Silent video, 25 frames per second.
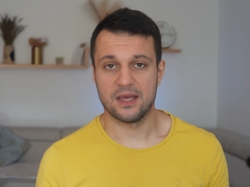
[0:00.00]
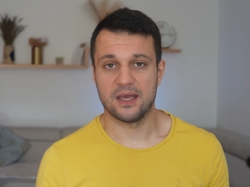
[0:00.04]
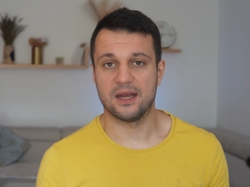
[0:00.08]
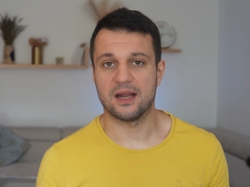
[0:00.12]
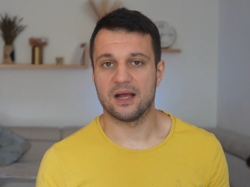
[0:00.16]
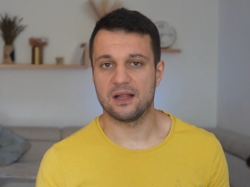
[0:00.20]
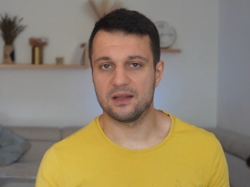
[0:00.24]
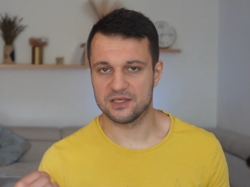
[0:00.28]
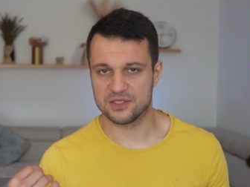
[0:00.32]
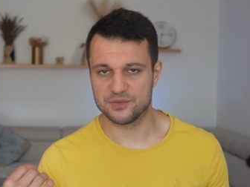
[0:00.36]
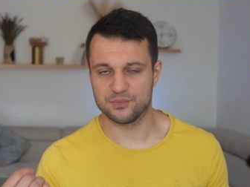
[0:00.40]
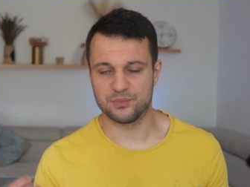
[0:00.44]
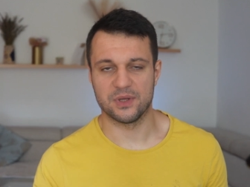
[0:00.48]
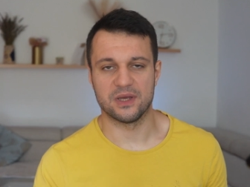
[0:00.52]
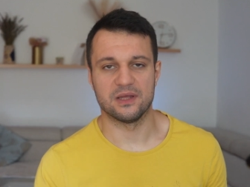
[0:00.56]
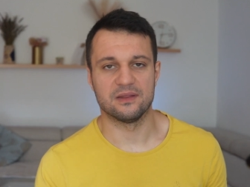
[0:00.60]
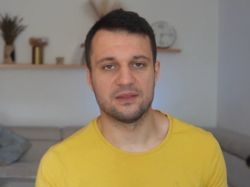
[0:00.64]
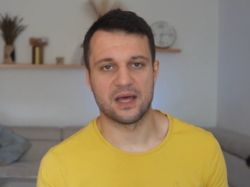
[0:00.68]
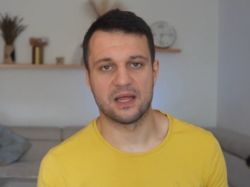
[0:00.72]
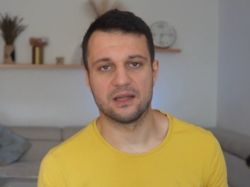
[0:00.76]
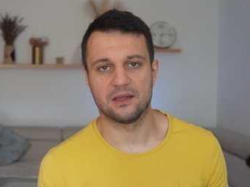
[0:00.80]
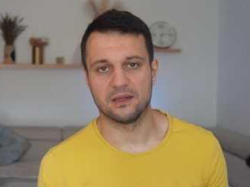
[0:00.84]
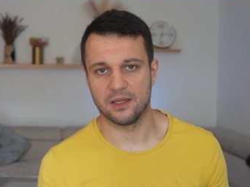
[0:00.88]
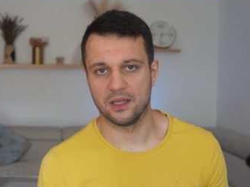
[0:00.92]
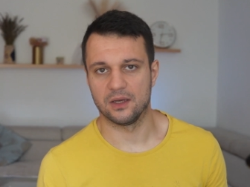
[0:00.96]
And I'll explain
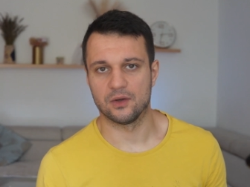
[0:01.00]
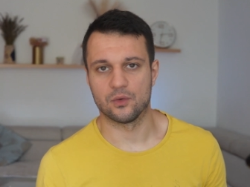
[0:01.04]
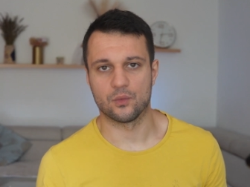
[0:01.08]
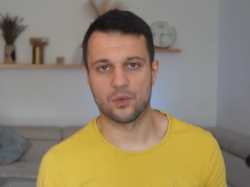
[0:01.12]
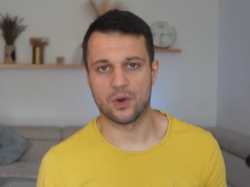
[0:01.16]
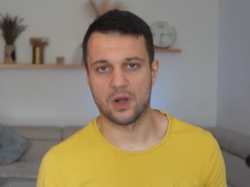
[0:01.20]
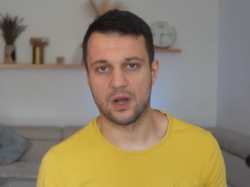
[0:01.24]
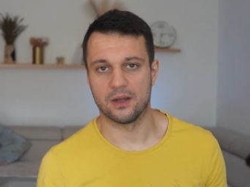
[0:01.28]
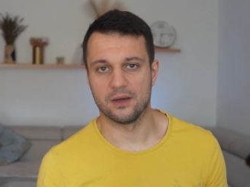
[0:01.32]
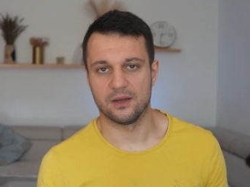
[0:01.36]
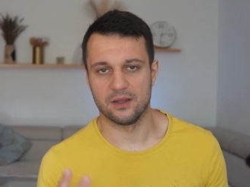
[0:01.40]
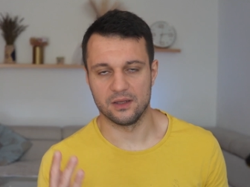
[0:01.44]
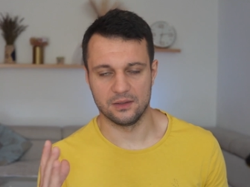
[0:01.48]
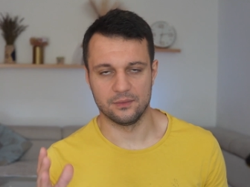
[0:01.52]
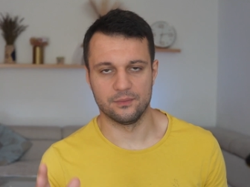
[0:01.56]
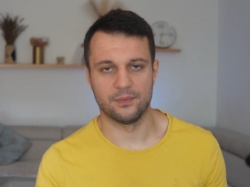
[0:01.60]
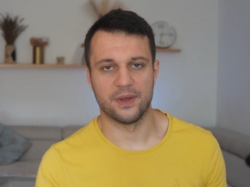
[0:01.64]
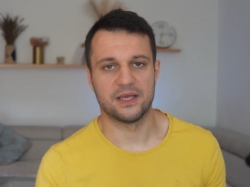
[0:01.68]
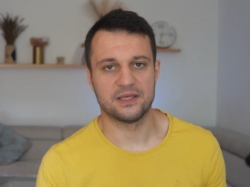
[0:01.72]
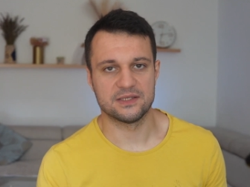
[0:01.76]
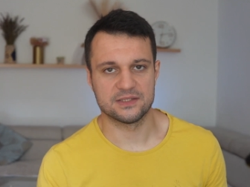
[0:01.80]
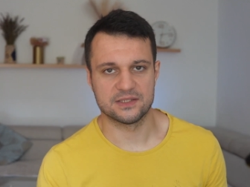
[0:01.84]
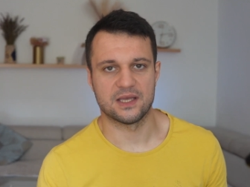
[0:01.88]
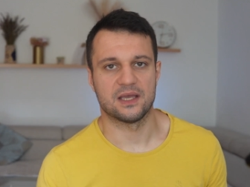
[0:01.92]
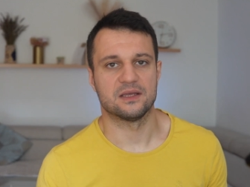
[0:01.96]
that later on. It'll
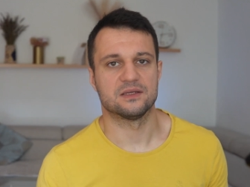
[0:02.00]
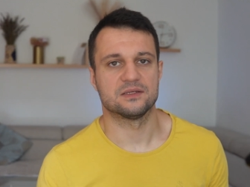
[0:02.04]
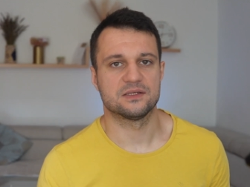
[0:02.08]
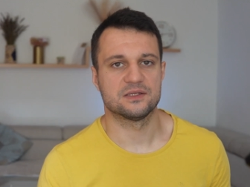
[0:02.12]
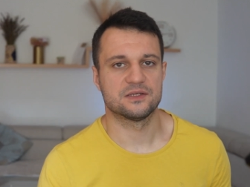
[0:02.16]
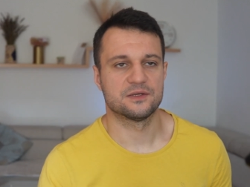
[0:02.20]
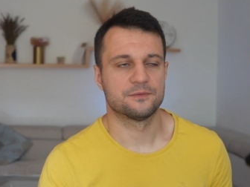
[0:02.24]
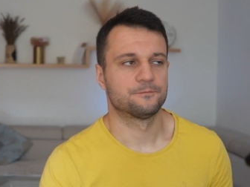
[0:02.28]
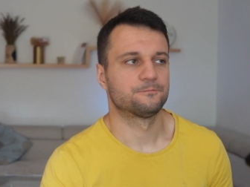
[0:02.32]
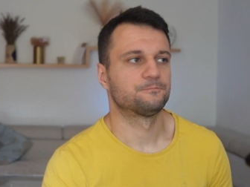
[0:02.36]
make sense.